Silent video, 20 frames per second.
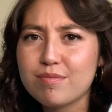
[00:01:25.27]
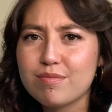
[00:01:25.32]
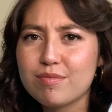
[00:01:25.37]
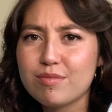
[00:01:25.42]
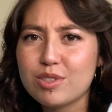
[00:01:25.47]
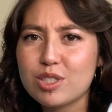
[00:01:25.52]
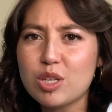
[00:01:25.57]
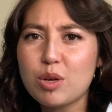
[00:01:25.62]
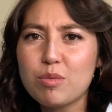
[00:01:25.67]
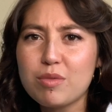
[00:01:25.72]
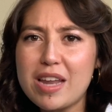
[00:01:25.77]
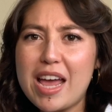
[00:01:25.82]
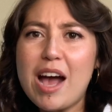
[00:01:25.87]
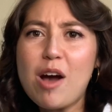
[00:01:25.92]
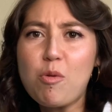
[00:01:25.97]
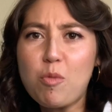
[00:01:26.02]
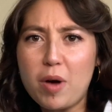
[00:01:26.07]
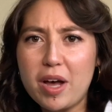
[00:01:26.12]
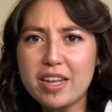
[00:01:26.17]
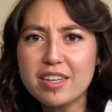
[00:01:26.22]
So
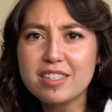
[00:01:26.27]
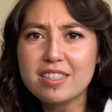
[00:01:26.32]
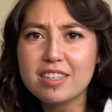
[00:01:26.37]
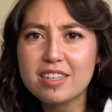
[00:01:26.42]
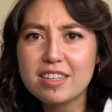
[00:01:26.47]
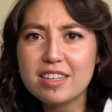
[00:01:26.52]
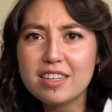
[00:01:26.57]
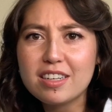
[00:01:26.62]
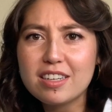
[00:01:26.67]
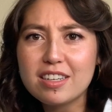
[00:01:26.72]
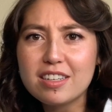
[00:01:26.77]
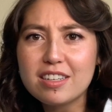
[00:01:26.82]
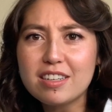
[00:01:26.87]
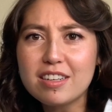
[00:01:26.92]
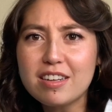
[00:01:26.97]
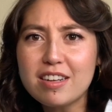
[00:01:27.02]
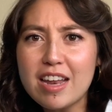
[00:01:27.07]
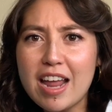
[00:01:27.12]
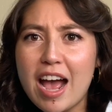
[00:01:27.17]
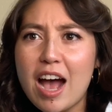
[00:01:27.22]
now what?
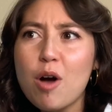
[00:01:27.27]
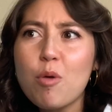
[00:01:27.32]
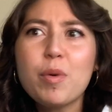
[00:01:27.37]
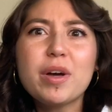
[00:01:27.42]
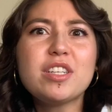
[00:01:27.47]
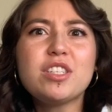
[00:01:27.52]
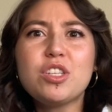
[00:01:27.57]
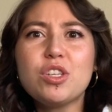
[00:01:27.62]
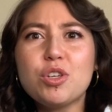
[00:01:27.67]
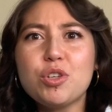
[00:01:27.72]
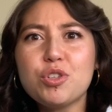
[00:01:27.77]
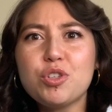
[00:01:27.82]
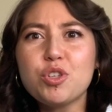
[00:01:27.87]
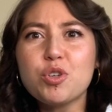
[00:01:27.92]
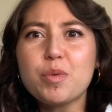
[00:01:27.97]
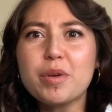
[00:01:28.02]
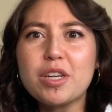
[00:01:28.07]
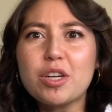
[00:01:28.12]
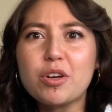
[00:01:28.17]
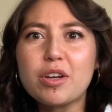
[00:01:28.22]
Now what do you
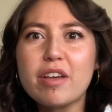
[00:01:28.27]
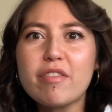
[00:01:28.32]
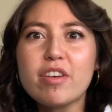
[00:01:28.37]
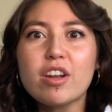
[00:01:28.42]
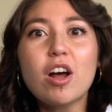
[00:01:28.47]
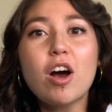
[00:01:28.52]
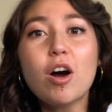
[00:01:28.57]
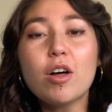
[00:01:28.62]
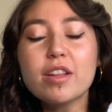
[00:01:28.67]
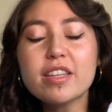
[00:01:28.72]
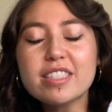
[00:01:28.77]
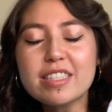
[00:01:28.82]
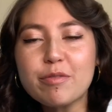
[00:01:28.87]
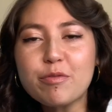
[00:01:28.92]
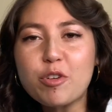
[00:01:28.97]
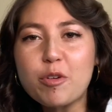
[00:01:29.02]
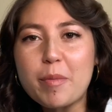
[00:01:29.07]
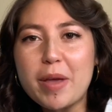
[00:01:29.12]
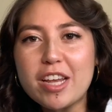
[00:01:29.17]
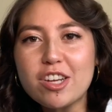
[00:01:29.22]
do when you're given all this
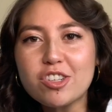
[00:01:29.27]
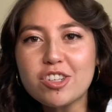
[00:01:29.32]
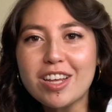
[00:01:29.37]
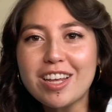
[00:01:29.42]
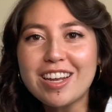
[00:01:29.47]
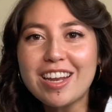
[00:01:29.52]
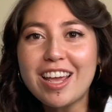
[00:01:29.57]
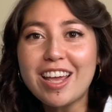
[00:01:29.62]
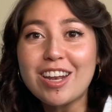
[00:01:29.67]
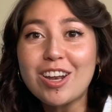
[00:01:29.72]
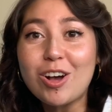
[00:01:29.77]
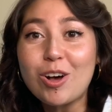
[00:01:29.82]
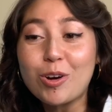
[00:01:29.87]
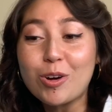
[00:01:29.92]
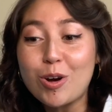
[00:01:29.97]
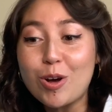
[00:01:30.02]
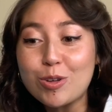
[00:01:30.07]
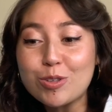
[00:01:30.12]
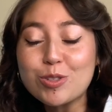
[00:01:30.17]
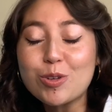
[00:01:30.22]
information and
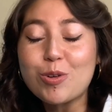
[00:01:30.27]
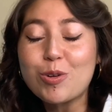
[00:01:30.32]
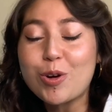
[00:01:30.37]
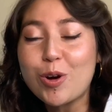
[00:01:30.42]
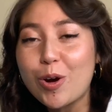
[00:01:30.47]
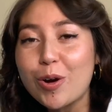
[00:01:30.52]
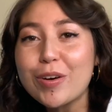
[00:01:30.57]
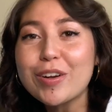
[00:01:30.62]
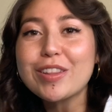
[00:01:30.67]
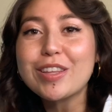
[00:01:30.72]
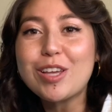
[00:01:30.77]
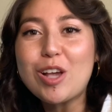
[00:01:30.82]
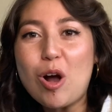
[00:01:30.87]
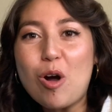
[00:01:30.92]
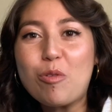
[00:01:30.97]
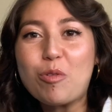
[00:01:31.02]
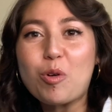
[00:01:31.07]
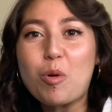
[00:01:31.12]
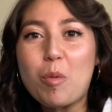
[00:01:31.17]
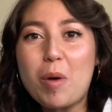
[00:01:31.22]
are also currently
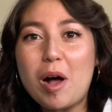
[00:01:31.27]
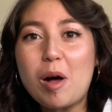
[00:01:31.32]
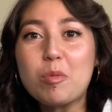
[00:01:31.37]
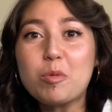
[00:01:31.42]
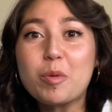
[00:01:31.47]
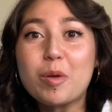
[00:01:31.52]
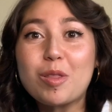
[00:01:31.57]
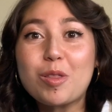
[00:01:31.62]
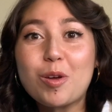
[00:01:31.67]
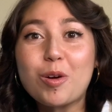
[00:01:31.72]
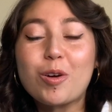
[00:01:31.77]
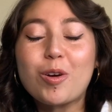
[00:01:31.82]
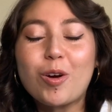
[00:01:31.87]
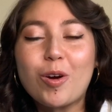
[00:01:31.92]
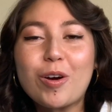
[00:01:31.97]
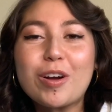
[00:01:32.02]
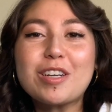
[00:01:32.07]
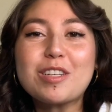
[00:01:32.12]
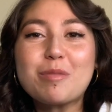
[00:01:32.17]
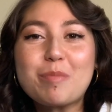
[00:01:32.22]
overwhelmed with your
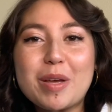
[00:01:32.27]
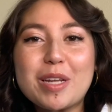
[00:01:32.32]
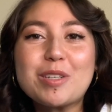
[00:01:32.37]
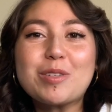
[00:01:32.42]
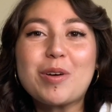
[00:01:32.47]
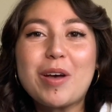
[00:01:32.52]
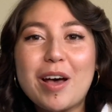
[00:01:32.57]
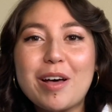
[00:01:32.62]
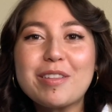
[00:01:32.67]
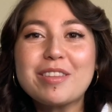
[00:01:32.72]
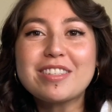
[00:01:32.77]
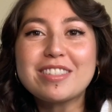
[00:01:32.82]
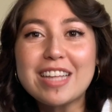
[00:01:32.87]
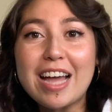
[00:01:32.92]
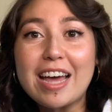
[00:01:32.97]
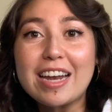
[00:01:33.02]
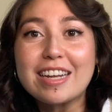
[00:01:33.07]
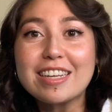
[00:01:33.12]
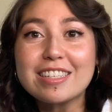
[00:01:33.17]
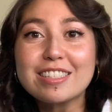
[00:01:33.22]
current mental health
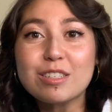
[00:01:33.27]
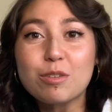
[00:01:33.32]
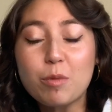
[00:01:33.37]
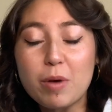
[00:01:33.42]
status?